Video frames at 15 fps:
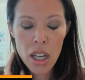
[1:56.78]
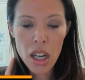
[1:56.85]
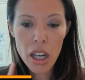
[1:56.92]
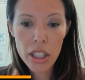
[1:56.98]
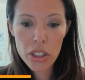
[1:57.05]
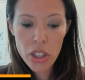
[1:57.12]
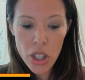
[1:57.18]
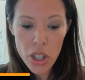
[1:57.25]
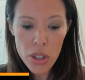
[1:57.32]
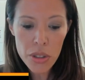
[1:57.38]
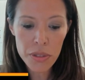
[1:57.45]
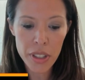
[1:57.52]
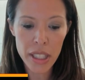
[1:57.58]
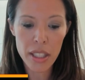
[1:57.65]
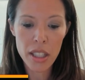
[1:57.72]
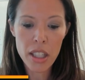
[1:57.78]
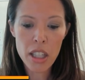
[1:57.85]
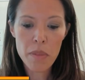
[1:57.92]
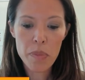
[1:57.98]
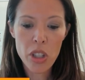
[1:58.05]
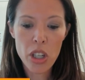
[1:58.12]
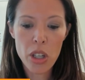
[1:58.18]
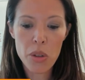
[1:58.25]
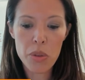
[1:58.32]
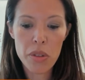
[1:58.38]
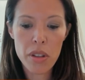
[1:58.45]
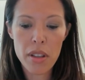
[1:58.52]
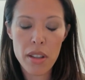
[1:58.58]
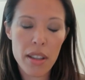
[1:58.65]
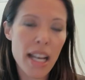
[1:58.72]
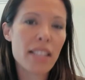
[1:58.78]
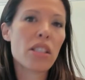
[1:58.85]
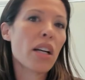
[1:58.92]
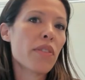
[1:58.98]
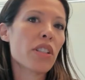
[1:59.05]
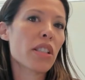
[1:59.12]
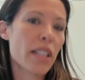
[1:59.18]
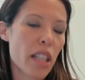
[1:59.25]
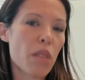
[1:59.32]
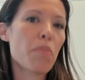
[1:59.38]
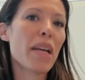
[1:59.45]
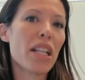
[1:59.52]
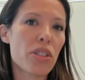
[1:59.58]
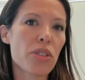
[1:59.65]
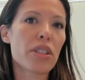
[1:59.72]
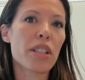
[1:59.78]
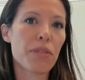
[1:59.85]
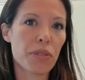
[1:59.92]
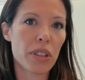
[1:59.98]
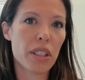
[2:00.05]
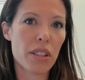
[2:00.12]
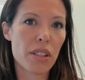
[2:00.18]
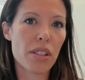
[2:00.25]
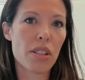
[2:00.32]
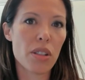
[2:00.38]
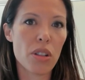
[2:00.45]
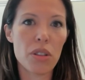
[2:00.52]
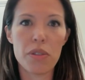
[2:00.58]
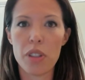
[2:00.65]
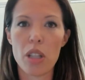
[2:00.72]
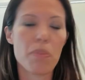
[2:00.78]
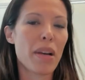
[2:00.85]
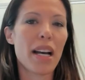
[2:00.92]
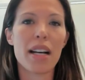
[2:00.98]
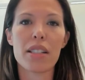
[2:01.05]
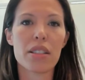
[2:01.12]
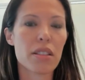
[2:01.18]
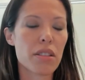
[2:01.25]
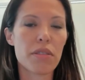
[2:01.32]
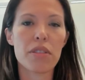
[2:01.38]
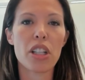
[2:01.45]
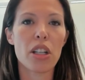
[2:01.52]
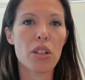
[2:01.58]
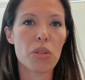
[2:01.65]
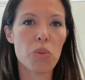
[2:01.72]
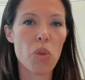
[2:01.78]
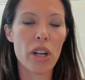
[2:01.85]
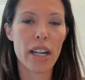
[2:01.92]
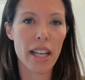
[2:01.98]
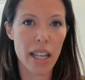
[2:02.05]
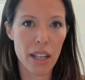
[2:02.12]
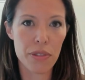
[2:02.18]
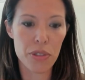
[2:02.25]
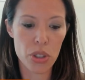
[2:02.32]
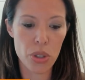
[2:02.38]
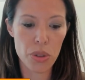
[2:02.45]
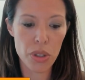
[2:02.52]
on COVID, you know, that's obviously the major difference over the past, you know, one and a half, two